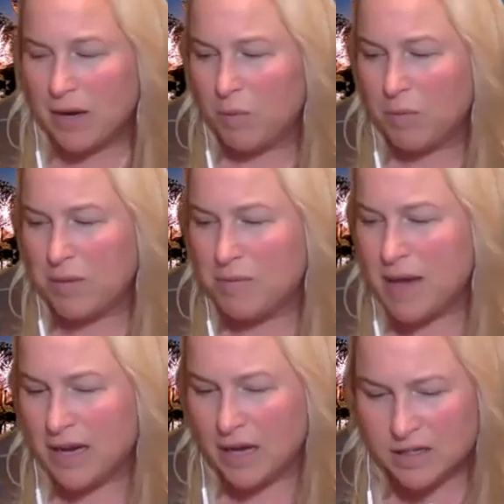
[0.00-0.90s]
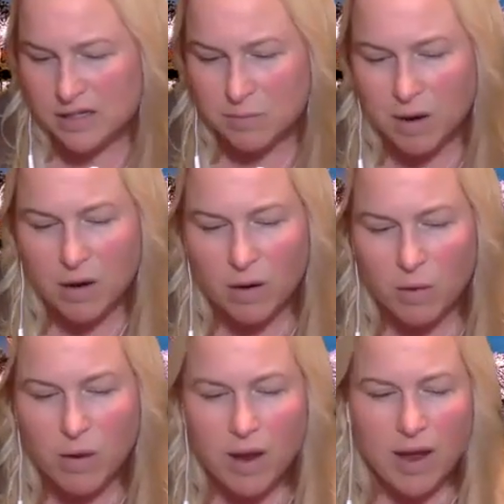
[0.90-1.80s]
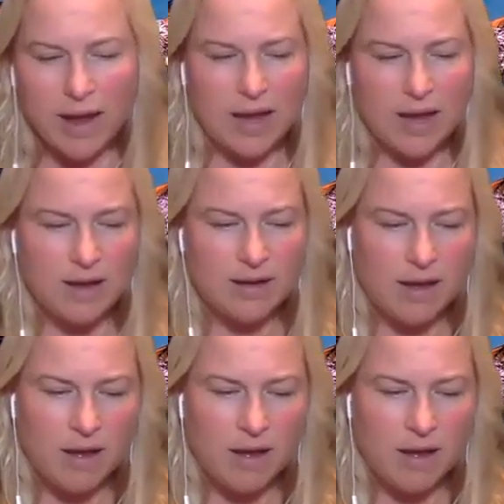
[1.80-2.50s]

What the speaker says: will be back on tomorrow. And